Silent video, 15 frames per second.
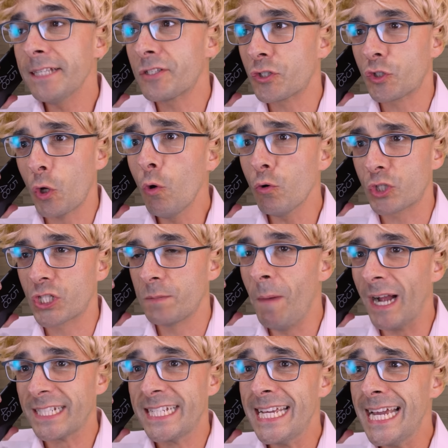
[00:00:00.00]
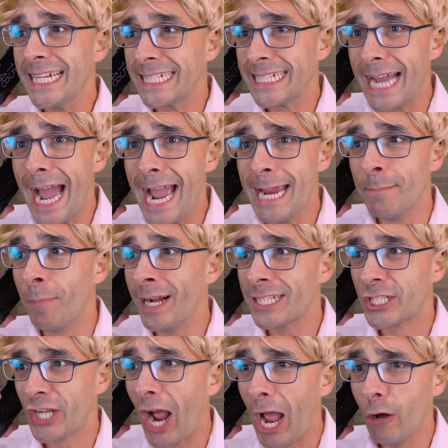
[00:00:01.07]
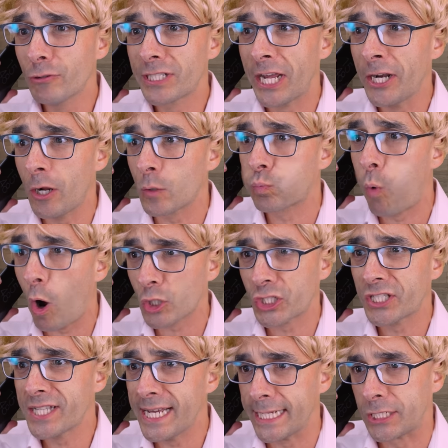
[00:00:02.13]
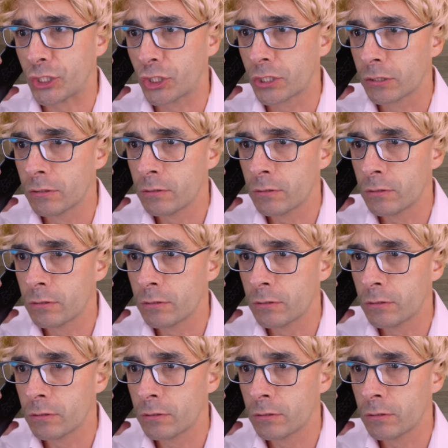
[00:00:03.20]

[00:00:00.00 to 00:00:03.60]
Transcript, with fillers: It's too smutty again! My child cannot watch this!